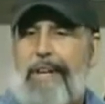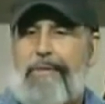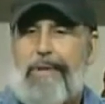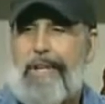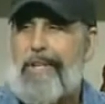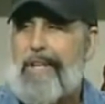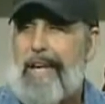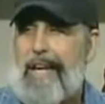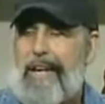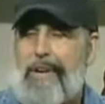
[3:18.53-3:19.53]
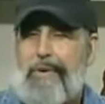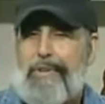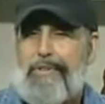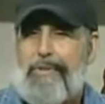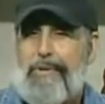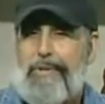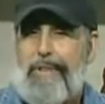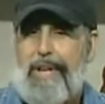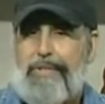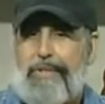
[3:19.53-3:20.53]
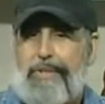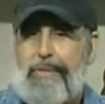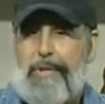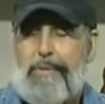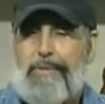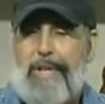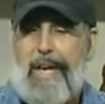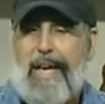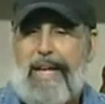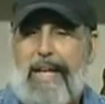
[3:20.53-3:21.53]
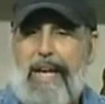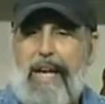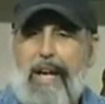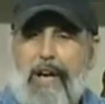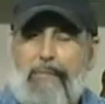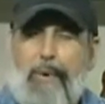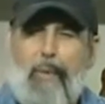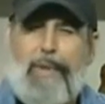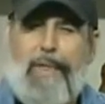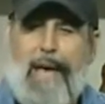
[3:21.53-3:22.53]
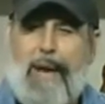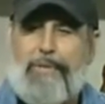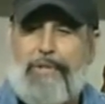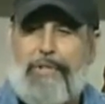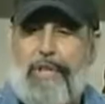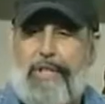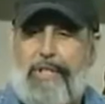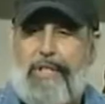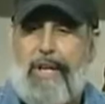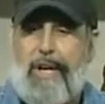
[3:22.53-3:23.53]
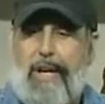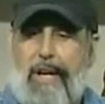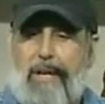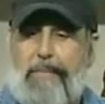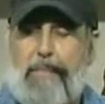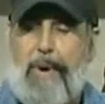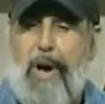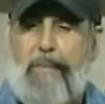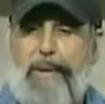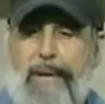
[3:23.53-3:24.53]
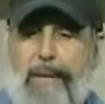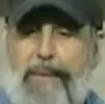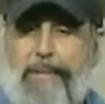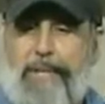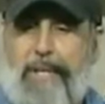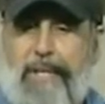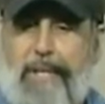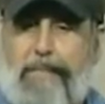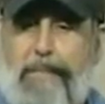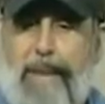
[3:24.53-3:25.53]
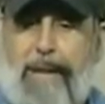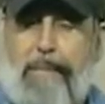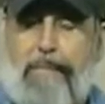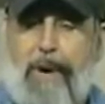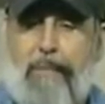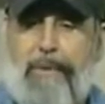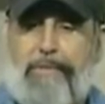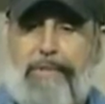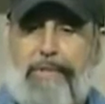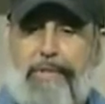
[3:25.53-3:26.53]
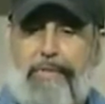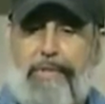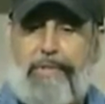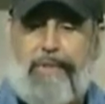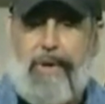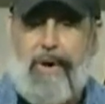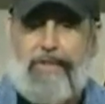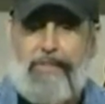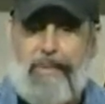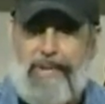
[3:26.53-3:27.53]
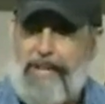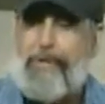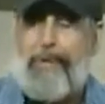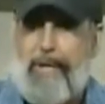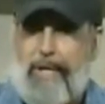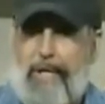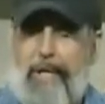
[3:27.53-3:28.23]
I really didn't take any notice or attention to what he was saying. But one day I was just in this apartment. I was in the bottom apartment of this on this peninsula,